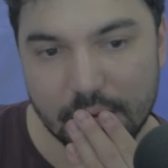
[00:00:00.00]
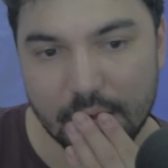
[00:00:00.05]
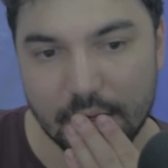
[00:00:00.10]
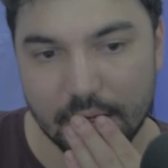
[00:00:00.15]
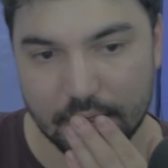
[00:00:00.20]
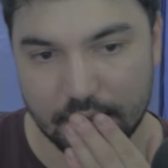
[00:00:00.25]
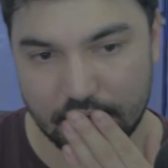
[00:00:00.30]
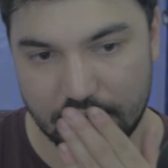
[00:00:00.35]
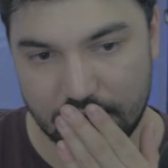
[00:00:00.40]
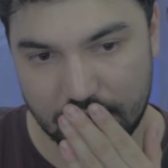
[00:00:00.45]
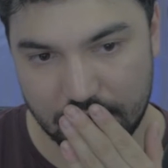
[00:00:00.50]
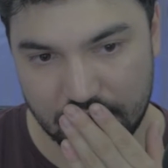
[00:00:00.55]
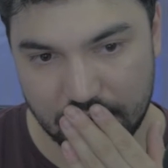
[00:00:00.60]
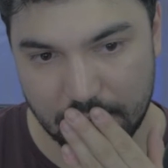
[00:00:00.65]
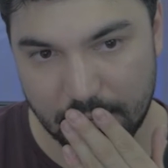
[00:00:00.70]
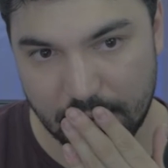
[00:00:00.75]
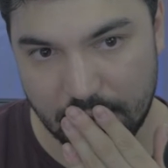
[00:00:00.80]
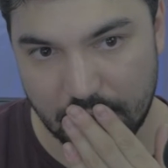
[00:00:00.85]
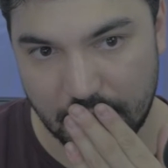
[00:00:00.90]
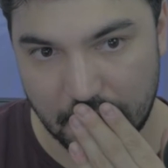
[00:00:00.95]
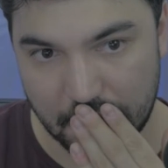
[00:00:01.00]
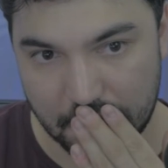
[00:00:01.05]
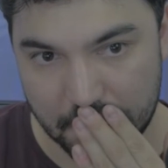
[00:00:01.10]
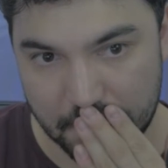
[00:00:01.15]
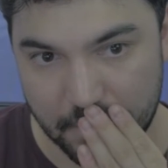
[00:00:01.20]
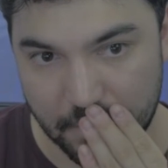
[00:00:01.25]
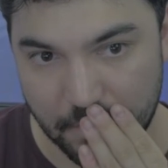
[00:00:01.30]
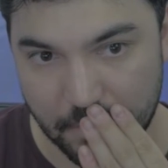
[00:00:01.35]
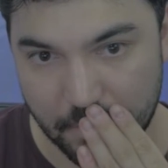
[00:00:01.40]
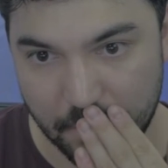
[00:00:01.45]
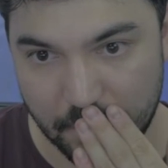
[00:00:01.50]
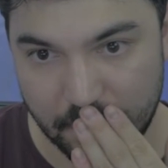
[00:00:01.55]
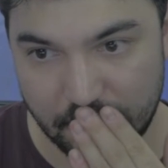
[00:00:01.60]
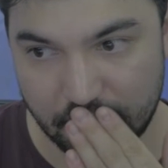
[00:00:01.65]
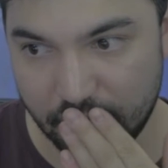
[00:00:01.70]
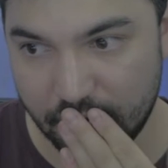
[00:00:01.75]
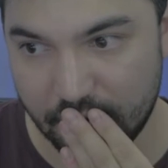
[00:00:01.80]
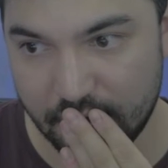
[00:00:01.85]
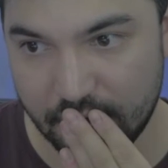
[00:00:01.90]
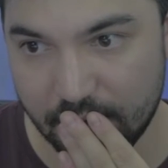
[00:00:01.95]
And all right, so we
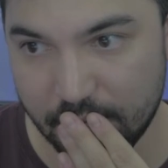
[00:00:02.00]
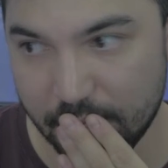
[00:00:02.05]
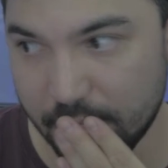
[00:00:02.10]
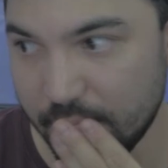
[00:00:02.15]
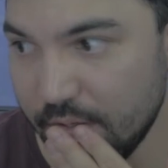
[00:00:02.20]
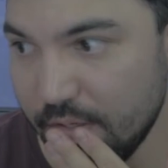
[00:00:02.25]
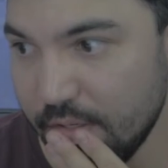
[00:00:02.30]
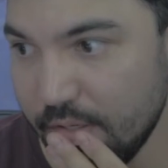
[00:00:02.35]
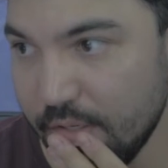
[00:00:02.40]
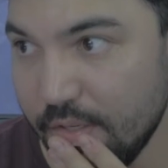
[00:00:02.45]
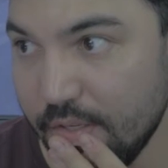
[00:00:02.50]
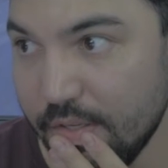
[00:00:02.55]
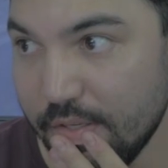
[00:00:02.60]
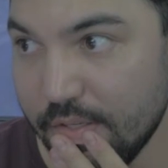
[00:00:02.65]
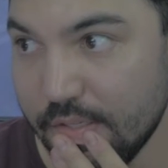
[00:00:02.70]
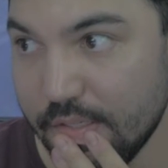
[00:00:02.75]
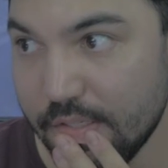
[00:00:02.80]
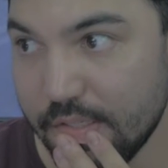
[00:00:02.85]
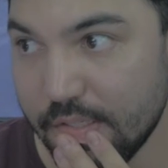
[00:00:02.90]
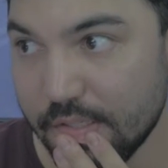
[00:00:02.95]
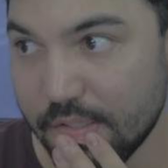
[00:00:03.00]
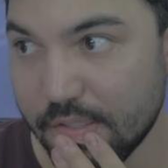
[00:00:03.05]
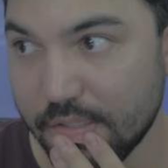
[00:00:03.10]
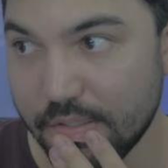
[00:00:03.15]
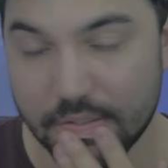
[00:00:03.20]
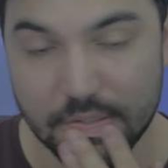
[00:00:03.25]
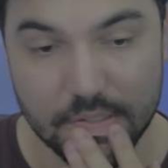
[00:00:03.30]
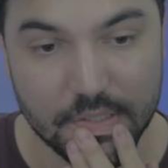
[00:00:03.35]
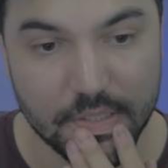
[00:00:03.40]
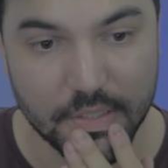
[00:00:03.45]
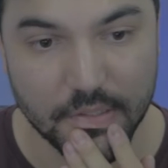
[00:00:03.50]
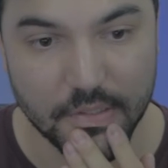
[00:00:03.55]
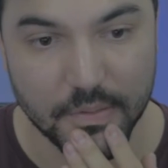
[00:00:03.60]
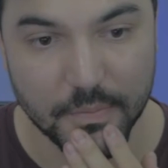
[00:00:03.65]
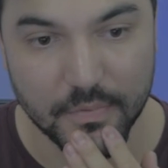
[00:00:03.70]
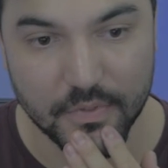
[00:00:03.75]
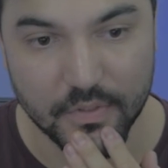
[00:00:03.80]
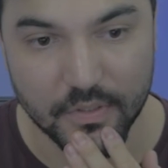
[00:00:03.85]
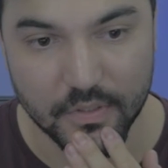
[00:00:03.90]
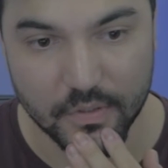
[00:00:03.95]
have him. Okay,
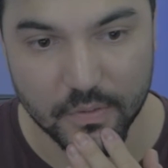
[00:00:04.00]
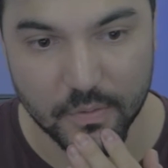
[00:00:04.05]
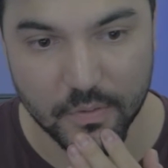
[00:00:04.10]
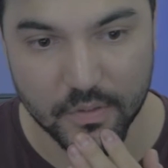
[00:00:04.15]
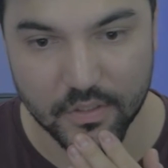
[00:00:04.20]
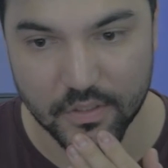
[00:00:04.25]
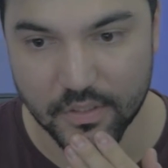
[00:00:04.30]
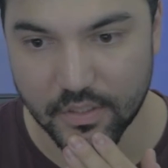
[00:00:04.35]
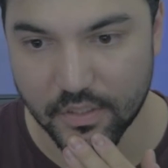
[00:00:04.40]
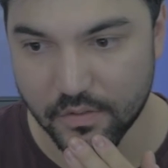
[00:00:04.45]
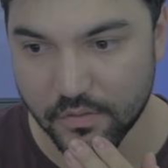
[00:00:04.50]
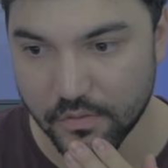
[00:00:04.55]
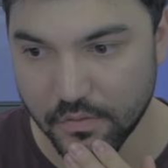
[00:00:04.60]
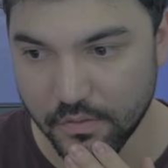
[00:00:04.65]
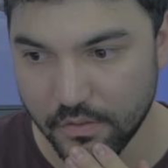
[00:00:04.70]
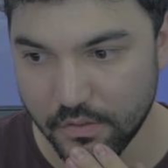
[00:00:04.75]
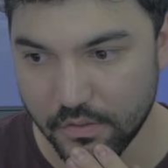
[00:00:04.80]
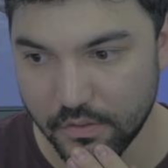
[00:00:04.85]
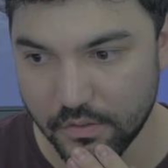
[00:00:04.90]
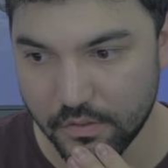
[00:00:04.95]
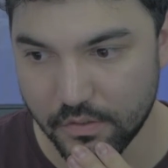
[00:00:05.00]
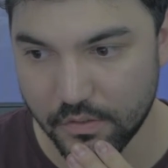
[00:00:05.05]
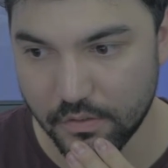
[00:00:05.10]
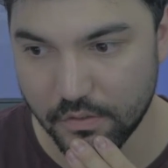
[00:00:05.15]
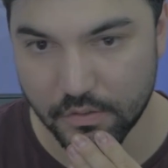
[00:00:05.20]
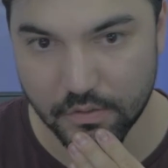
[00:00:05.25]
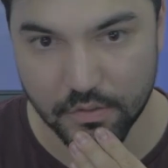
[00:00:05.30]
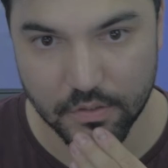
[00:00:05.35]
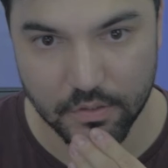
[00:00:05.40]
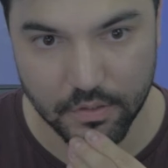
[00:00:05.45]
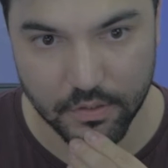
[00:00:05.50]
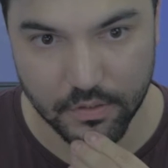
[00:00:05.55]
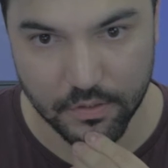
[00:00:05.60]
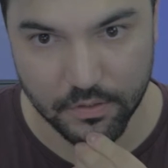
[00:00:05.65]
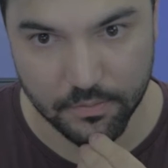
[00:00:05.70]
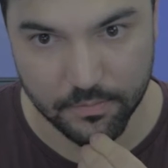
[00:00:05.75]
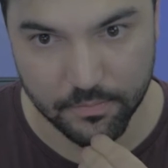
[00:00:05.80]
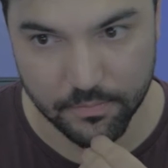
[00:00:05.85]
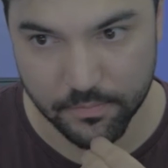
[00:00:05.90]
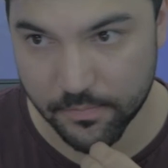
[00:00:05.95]
let's quickly get through this.
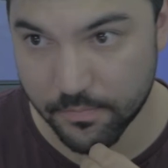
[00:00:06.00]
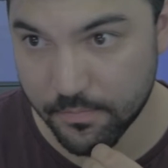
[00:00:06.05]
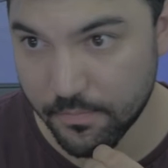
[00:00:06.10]
Oh